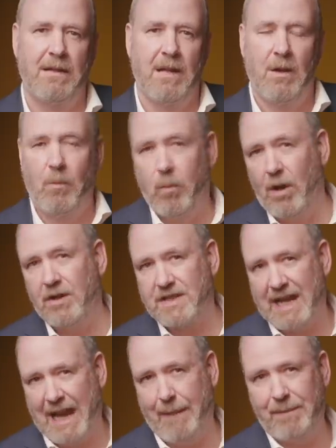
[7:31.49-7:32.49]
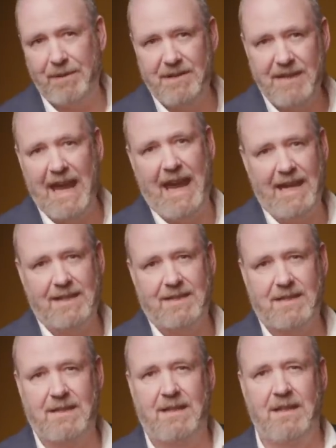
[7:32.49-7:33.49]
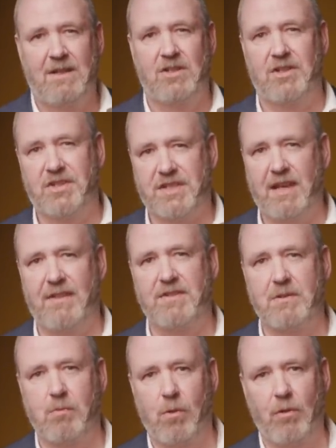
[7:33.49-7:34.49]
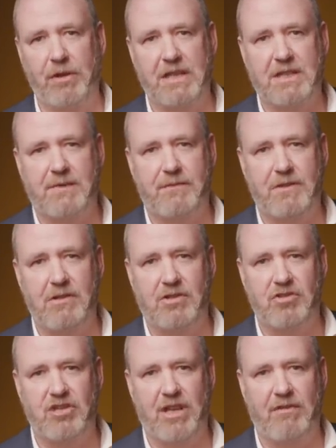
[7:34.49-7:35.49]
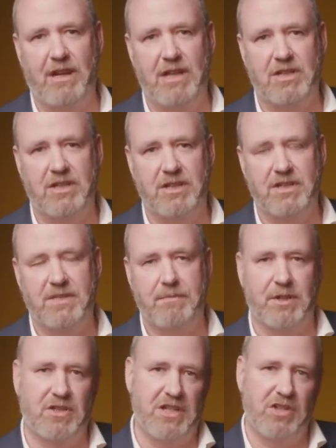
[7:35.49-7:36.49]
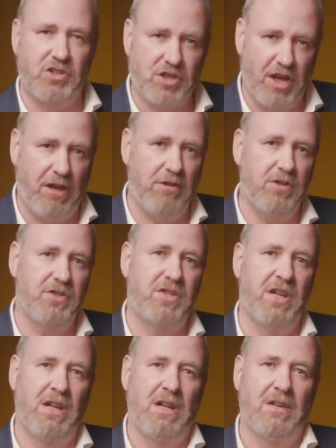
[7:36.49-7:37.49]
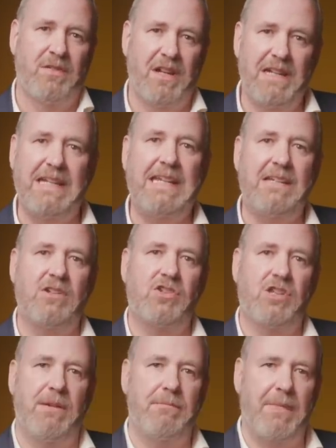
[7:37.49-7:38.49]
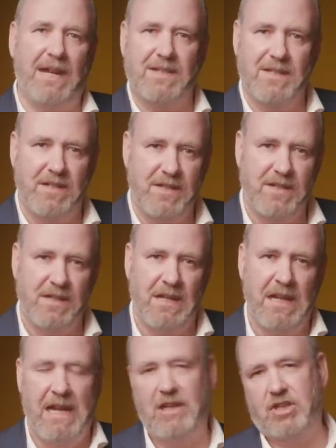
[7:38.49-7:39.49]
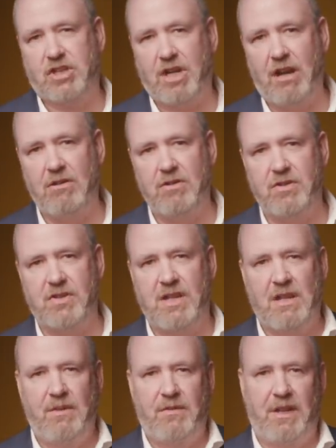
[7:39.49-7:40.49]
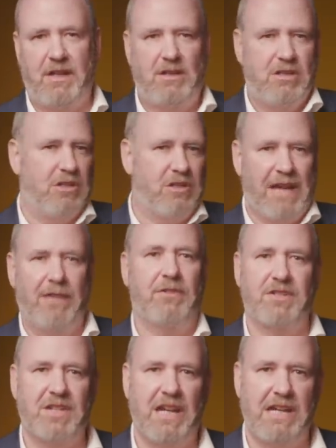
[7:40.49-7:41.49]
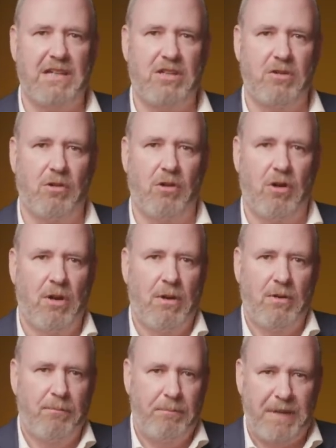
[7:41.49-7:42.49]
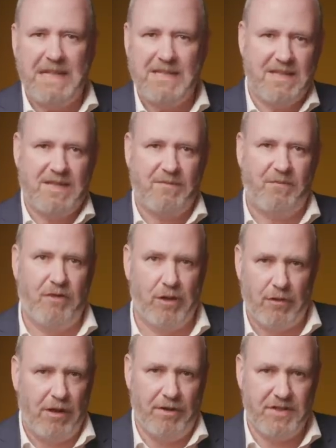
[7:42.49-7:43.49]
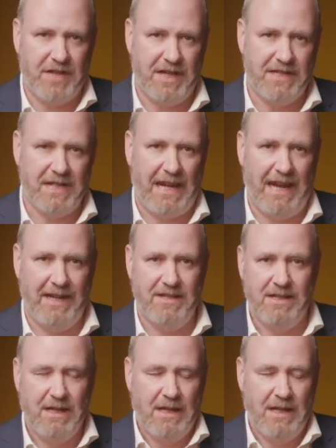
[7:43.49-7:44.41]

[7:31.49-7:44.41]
What happened next should serve as a warning to future generations, because it shows that leadership matters. It shows that you cannot take your peace for granted, and